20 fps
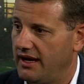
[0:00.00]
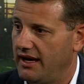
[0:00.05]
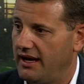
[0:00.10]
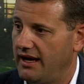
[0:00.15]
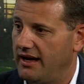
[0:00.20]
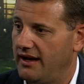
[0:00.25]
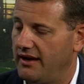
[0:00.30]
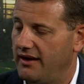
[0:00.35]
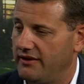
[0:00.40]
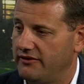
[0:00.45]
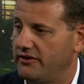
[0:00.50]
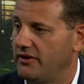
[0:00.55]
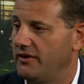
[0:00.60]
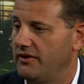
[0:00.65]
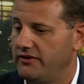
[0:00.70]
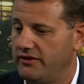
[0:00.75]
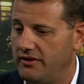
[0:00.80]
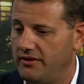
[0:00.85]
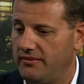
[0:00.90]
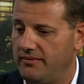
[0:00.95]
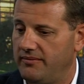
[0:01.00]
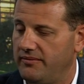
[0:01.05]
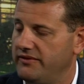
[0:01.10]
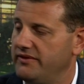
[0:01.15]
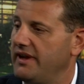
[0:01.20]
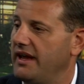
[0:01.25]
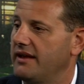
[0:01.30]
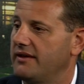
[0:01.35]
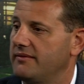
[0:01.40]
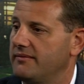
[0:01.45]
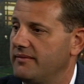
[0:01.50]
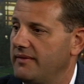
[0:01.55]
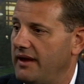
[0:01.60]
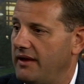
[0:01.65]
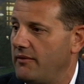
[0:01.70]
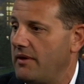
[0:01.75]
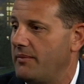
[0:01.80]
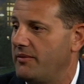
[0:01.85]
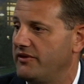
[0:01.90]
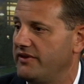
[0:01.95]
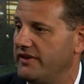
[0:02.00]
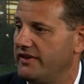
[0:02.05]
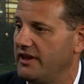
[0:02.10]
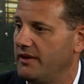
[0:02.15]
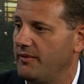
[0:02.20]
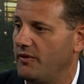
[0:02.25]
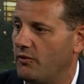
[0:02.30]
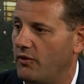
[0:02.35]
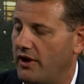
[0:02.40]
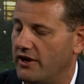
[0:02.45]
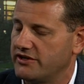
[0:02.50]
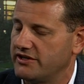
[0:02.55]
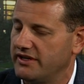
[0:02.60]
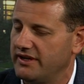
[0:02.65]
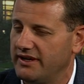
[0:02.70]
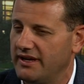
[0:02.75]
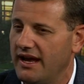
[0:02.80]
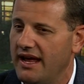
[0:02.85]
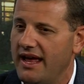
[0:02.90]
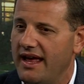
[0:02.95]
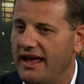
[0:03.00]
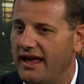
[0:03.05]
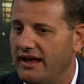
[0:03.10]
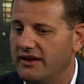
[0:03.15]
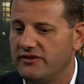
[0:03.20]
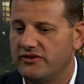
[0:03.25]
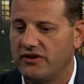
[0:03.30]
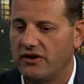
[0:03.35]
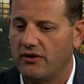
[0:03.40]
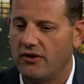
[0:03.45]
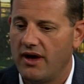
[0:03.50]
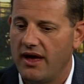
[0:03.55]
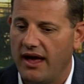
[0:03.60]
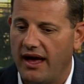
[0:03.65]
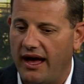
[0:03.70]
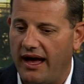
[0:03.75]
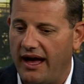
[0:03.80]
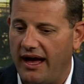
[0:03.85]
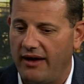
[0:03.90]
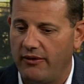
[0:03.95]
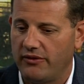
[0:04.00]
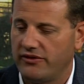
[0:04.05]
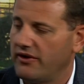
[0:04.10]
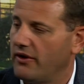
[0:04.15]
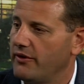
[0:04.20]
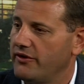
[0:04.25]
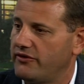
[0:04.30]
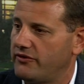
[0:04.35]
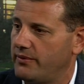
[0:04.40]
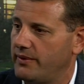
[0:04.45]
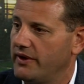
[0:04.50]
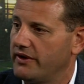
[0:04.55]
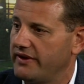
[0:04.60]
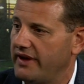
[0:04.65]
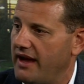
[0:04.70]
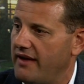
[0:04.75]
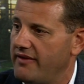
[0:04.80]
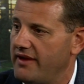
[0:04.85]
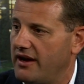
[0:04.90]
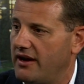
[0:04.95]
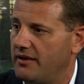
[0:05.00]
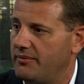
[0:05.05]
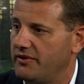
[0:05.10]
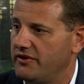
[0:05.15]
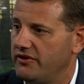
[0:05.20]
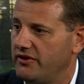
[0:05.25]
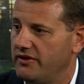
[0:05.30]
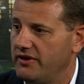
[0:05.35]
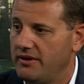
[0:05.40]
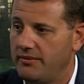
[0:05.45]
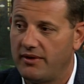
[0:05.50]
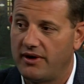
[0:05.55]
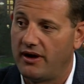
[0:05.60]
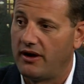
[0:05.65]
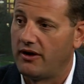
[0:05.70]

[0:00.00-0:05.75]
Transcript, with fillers: uh, to to take and represent them in Washington, and so. I was always thrilled to have that opportunity, but